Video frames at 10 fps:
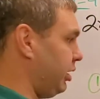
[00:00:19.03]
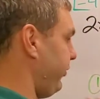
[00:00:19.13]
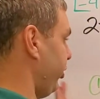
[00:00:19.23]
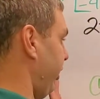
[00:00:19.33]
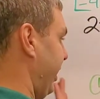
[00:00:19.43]

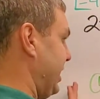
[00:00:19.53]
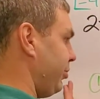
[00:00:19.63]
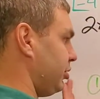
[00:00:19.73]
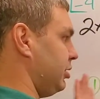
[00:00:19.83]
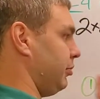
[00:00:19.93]
if you're
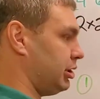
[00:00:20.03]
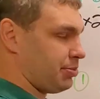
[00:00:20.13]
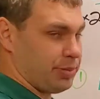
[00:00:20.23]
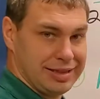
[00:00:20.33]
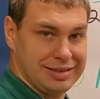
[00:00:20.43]
able to
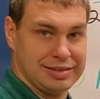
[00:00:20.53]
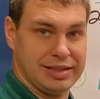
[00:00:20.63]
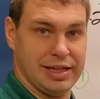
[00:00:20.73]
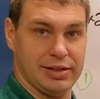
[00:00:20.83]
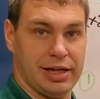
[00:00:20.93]
multiply these
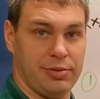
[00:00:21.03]
together,